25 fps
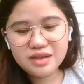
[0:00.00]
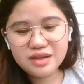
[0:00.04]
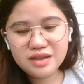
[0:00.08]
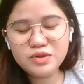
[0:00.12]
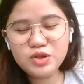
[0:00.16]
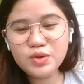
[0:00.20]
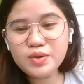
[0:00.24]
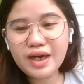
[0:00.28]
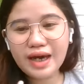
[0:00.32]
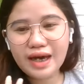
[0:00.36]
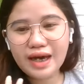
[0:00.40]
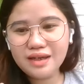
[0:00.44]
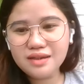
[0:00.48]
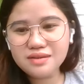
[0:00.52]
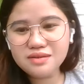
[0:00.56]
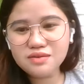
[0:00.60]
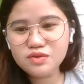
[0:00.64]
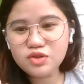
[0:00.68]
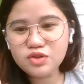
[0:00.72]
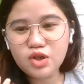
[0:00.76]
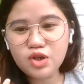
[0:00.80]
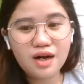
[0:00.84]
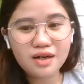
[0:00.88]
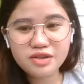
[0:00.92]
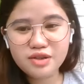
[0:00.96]
you can
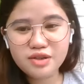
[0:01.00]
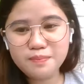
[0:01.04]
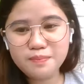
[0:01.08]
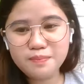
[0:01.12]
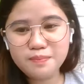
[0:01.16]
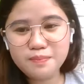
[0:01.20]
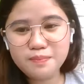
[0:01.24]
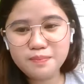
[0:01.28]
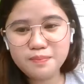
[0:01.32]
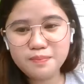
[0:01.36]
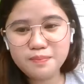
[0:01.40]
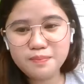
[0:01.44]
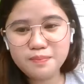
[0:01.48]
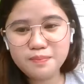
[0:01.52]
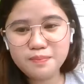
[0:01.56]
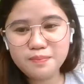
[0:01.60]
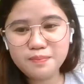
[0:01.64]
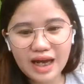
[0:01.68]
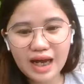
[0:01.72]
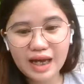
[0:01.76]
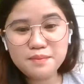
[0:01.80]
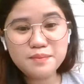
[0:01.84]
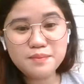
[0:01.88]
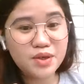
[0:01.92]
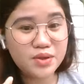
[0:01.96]
talk to me because
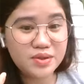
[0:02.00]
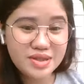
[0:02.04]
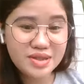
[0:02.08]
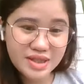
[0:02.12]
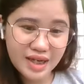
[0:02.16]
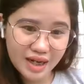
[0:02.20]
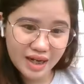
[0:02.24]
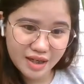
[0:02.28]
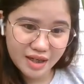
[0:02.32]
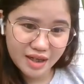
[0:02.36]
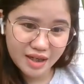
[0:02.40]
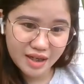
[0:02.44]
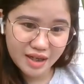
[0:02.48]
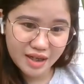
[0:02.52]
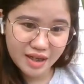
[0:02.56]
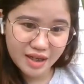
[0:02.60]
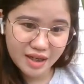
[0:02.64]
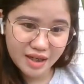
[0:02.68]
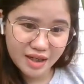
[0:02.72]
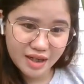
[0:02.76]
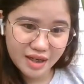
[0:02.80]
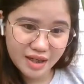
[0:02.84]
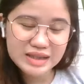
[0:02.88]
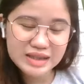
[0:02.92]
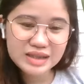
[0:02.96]
I'm your second
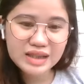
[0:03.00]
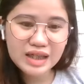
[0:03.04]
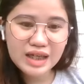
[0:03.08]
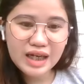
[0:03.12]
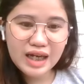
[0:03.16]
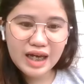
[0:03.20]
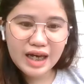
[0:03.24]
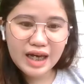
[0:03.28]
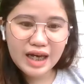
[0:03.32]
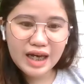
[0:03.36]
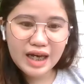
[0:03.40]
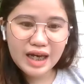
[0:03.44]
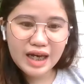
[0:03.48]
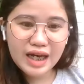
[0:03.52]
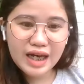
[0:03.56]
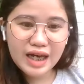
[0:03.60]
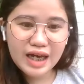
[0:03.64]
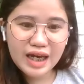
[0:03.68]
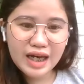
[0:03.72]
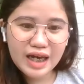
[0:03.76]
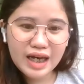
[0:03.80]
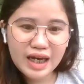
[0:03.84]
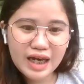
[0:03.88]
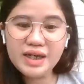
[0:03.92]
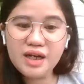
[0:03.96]
parent, and you can
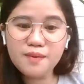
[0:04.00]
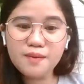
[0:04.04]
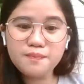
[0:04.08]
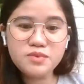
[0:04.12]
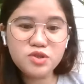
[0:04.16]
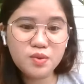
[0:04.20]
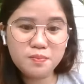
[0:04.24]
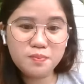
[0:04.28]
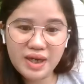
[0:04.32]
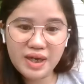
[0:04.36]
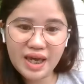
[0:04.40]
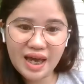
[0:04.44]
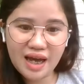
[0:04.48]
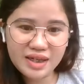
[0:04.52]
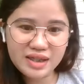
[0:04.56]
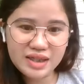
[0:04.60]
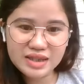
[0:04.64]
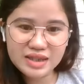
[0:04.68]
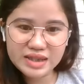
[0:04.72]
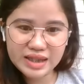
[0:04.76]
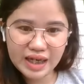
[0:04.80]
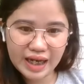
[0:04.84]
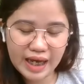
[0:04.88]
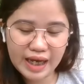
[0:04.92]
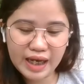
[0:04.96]
open up to me
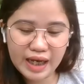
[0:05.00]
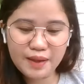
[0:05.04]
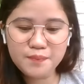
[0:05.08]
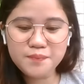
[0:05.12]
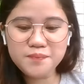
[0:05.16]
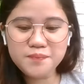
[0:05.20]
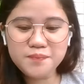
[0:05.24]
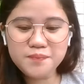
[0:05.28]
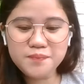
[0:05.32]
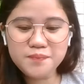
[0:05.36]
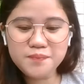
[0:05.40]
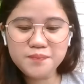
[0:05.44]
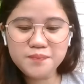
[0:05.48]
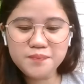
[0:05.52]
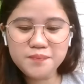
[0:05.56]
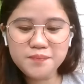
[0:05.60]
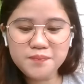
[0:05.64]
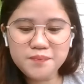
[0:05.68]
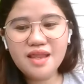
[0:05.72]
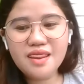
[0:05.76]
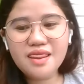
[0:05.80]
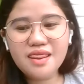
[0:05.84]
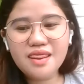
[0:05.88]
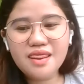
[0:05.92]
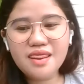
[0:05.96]
anytime.
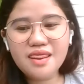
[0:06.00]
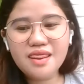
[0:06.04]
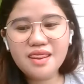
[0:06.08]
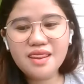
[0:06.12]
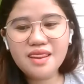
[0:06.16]
And